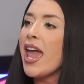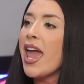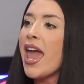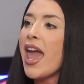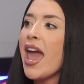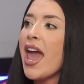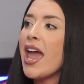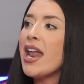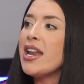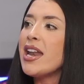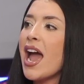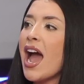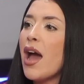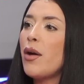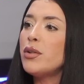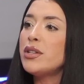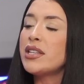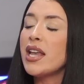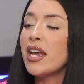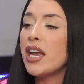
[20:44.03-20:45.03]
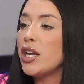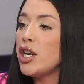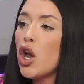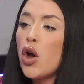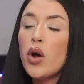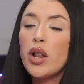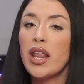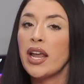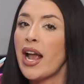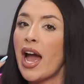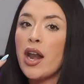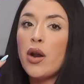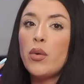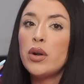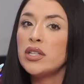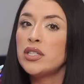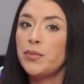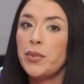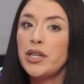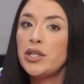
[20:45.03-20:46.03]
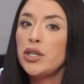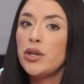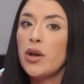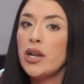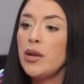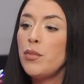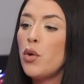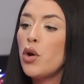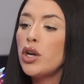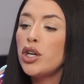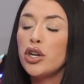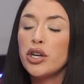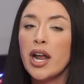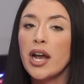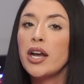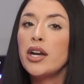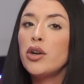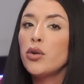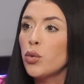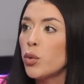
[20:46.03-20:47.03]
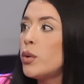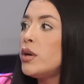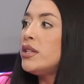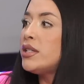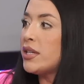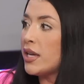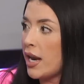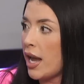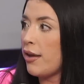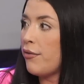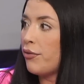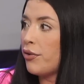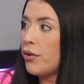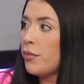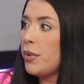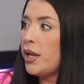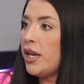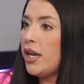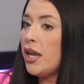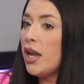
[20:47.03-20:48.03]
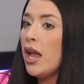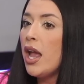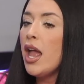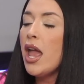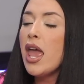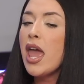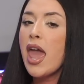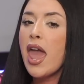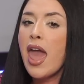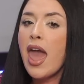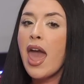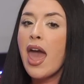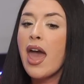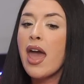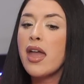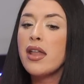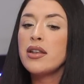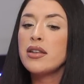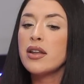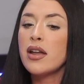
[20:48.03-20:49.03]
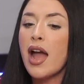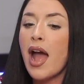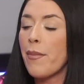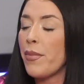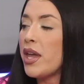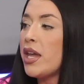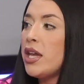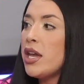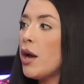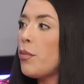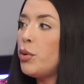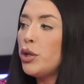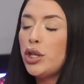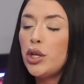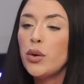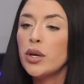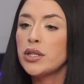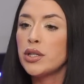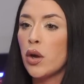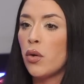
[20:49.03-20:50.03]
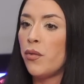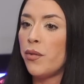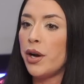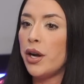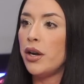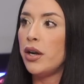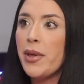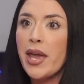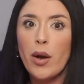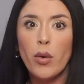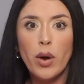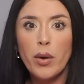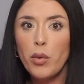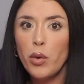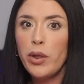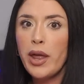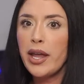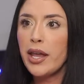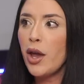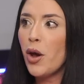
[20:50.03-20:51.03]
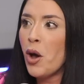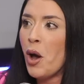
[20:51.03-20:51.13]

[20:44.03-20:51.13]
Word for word: And I was like, no, like, I don't want to speak to you anymore. You're not going to ruin today for me. Yeah. And I'm hanging up with you. It's over. Bien huevuda, yo.